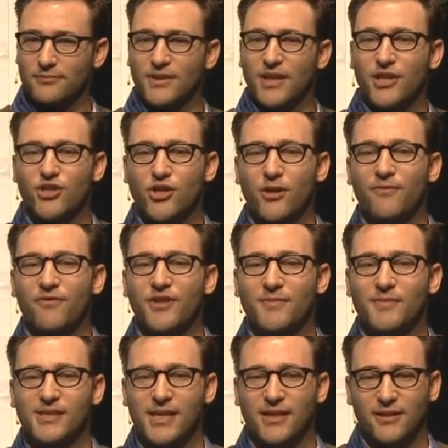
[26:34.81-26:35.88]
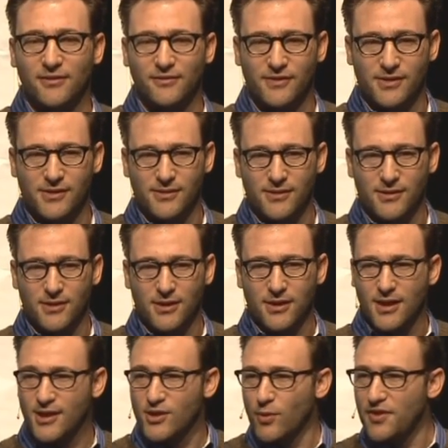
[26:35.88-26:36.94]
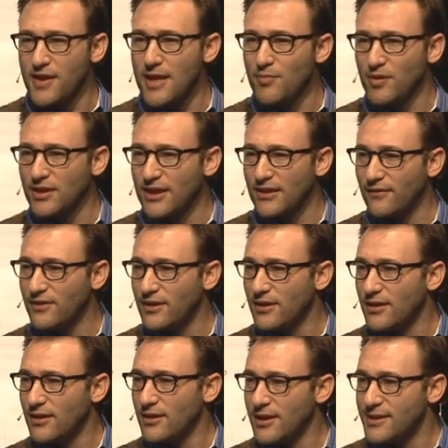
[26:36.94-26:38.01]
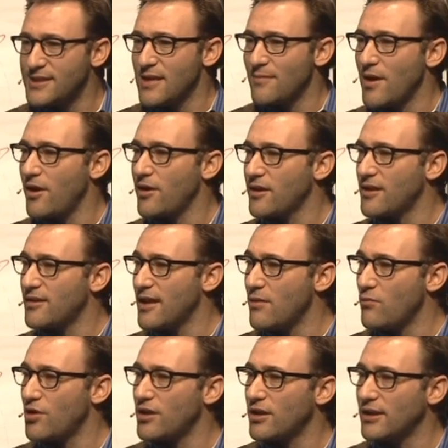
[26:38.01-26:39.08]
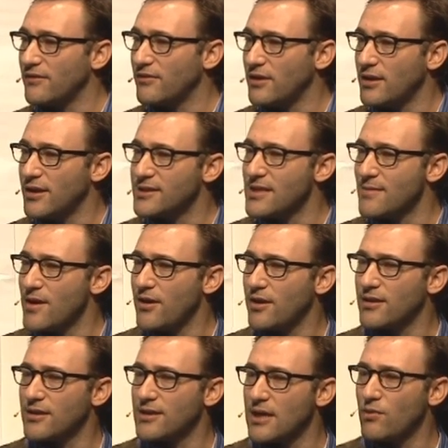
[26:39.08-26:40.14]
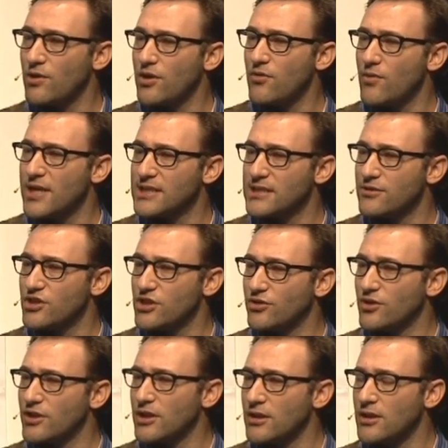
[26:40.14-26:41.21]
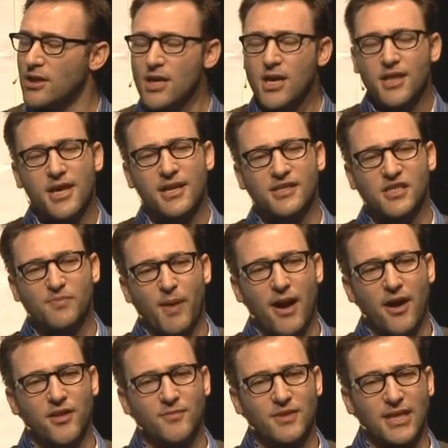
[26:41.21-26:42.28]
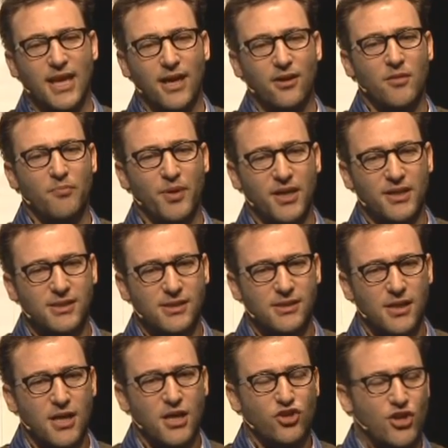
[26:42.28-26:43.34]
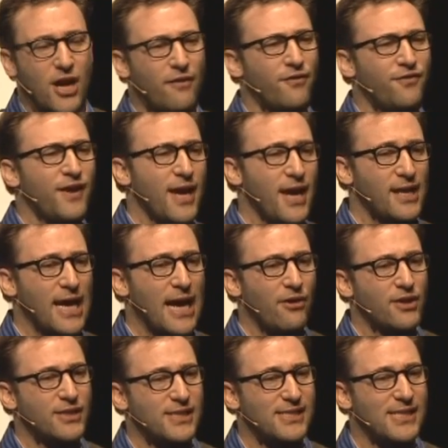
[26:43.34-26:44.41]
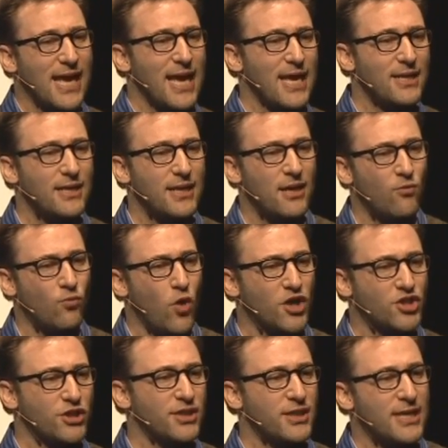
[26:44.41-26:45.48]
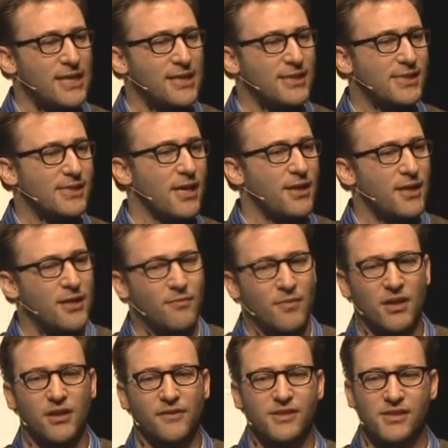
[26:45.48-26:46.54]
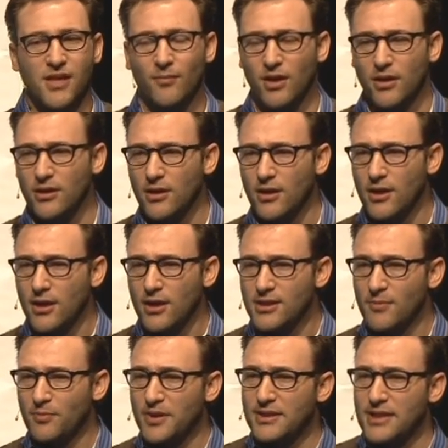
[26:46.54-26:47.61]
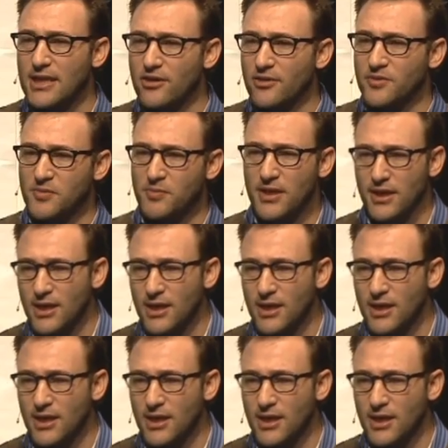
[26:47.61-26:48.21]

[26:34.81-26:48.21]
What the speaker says: They showed up for themselves. It's what they believed. It's the America that they wanted to live in. It's the America that they wanted to raise their children in, that inspired them to get on a bus, travel for 8 hours, stand in Washington in the sun in the middle of summer, simply to hear him speak.